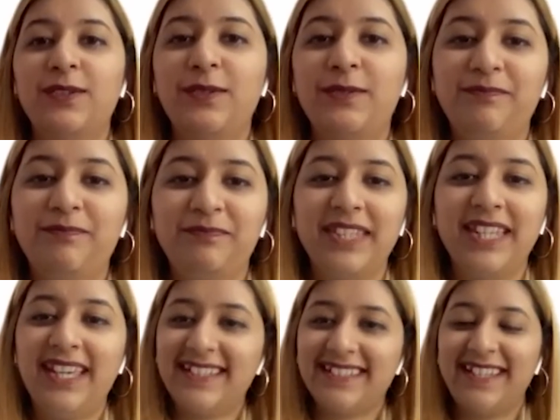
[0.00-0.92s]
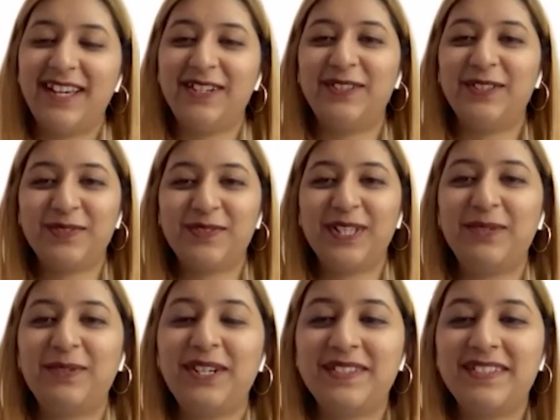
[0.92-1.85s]
So yes, those were
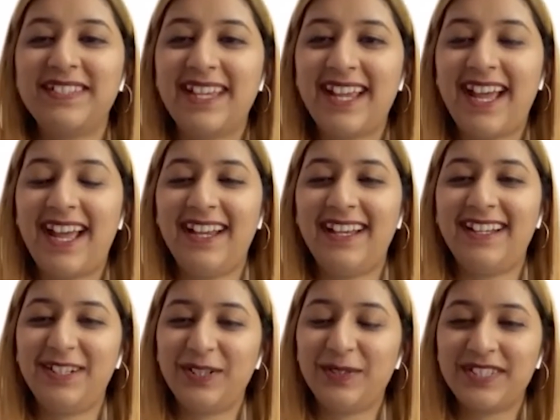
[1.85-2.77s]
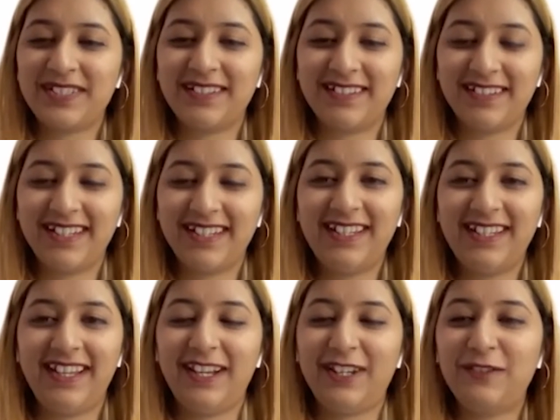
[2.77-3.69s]
the questions I had, and it was a really
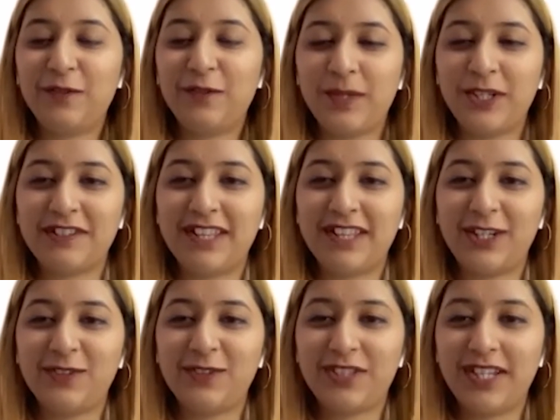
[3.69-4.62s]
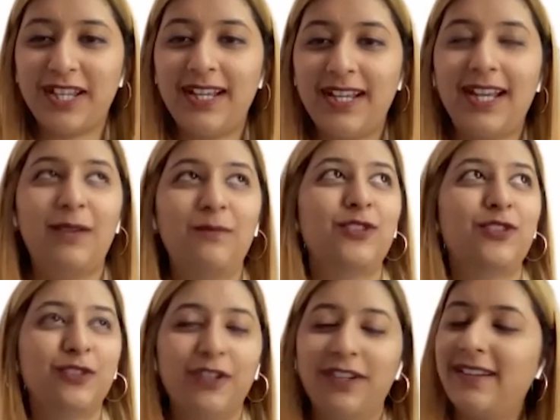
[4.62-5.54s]
great information that you shared. And I'm
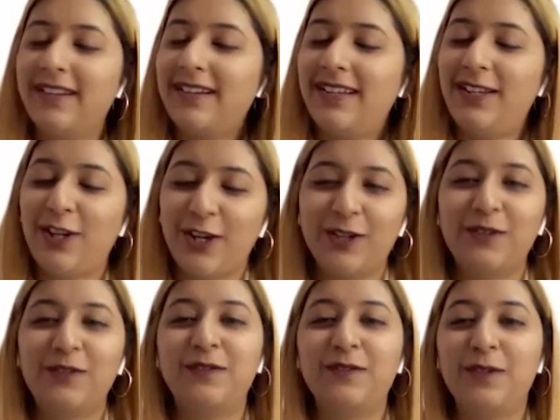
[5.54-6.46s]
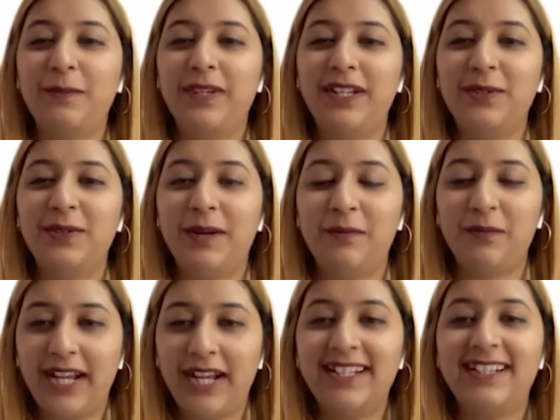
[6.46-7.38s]
sure a lot of women who are
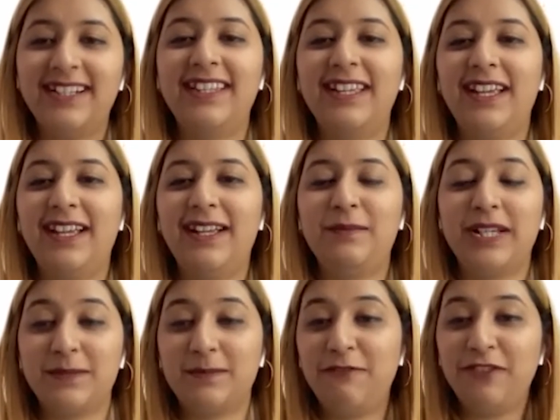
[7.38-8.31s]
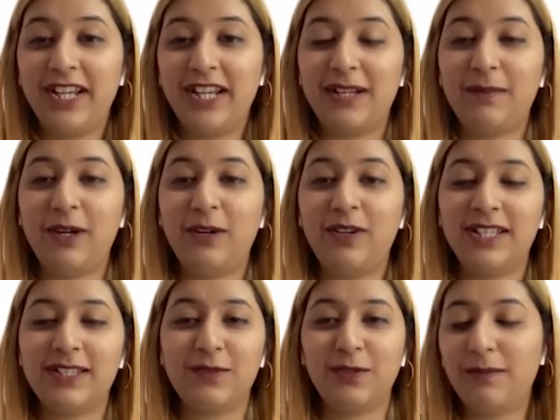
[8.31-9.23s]
pregnant, they must be worried about
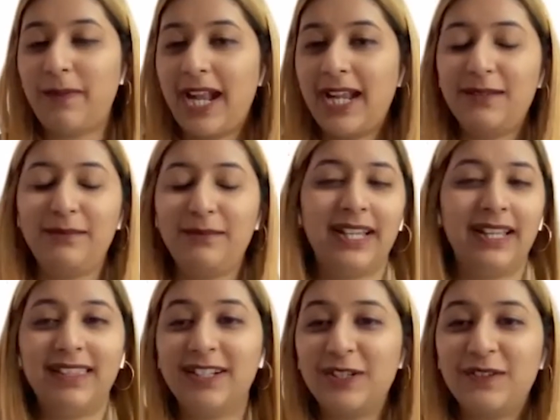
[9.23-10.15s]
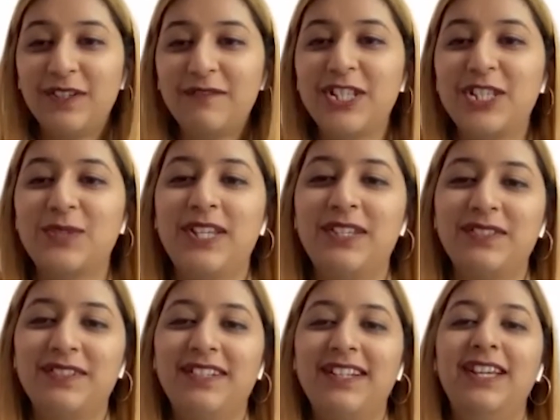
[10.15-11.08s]
this whole pandemic and third wave
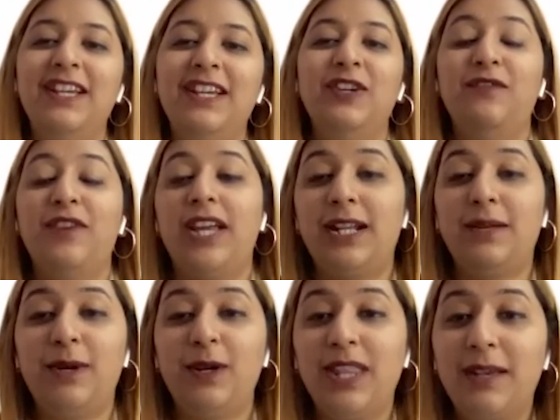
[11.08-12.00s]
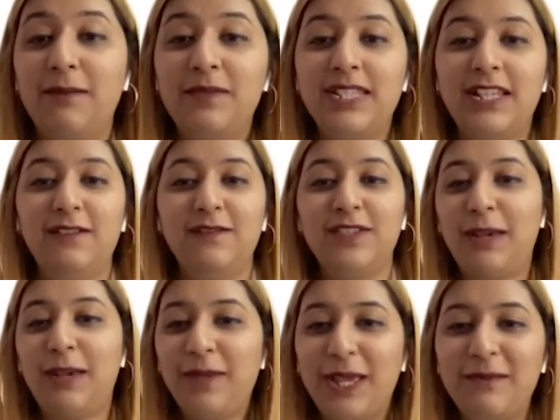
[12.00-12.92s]
situation, worried about themselves,
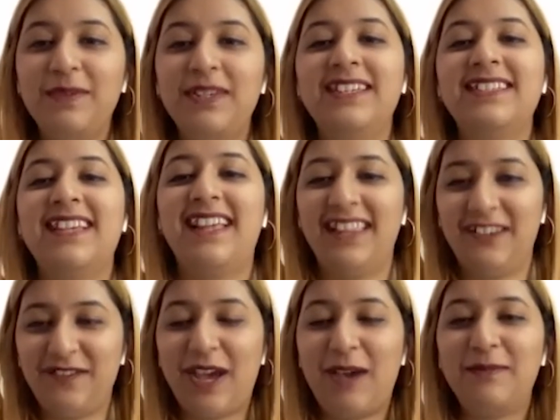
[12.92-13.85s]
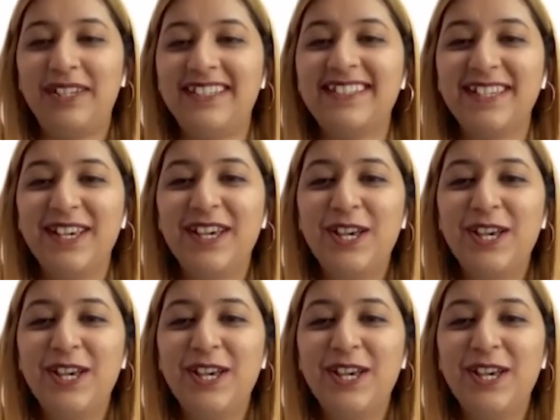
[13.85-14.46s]
their babies, and their families.